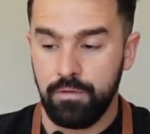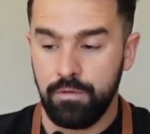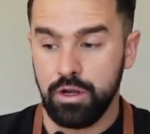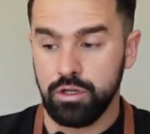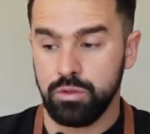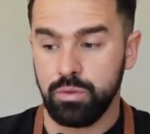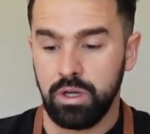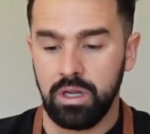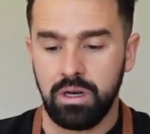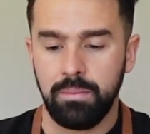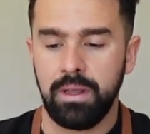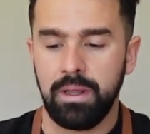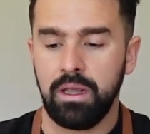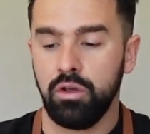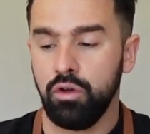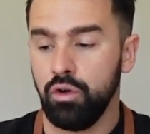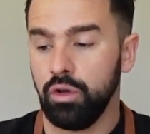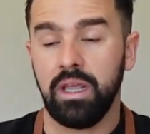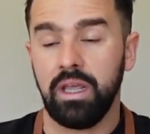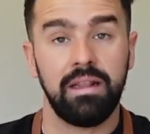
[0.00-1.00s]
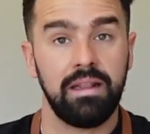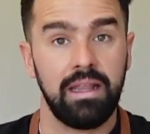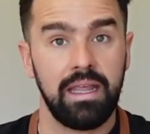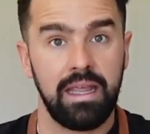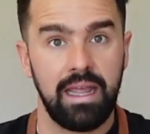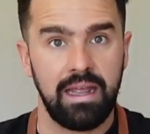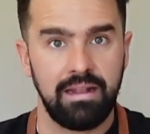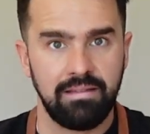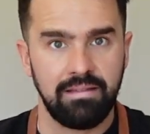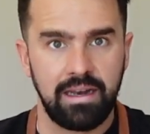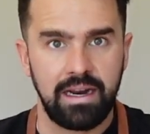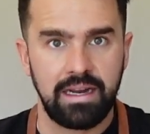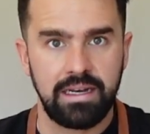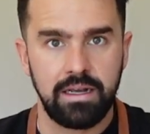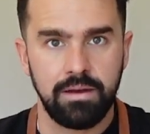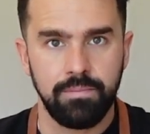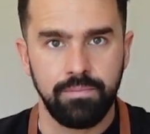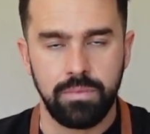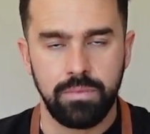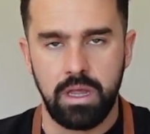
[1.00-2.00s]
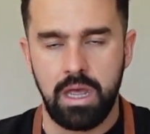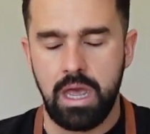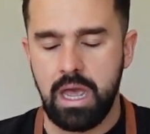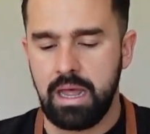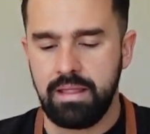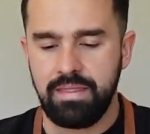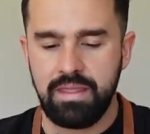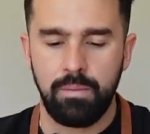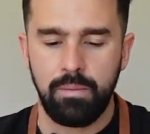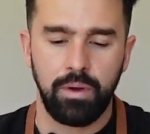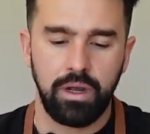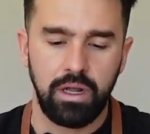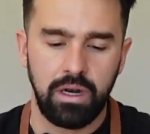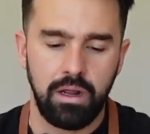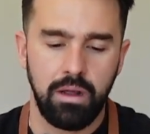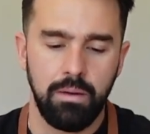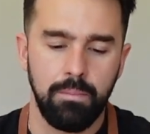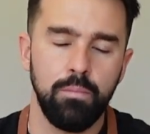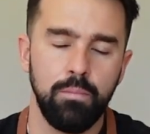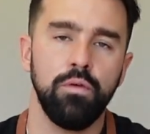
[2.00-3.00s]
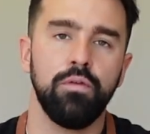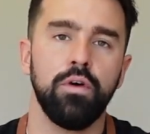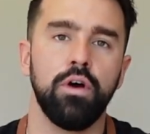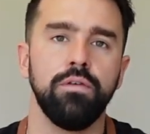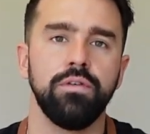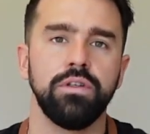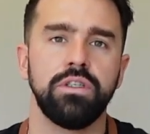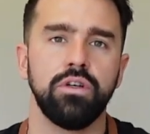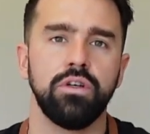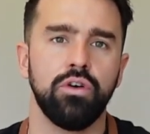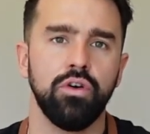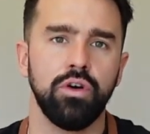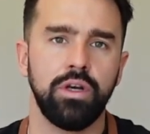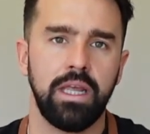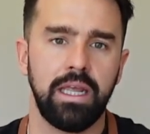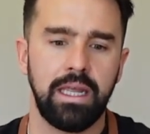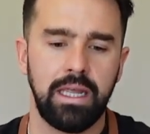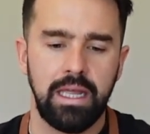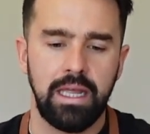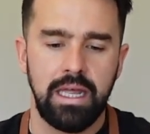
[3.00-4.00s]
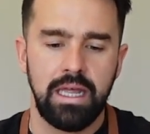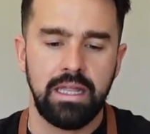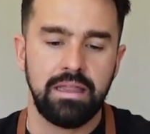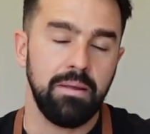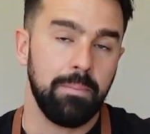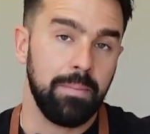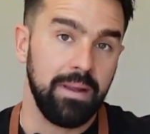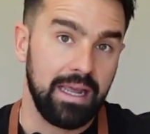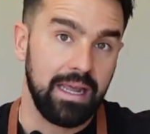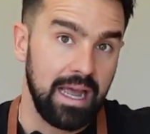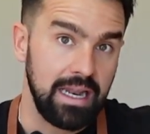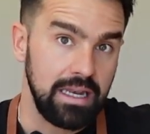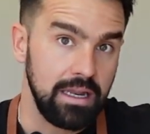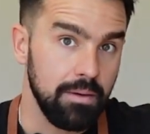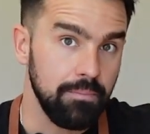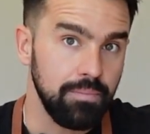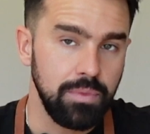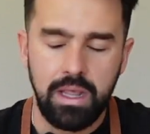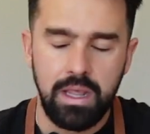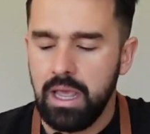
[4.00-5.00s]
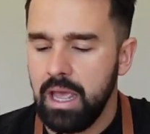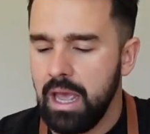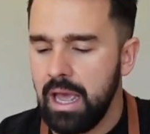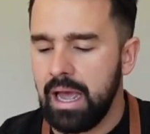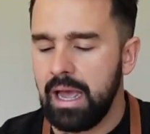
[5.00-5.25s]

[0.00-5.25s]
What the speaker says: first we're going to be cooking the entraña, and then we're going to move over to cooking the picanha.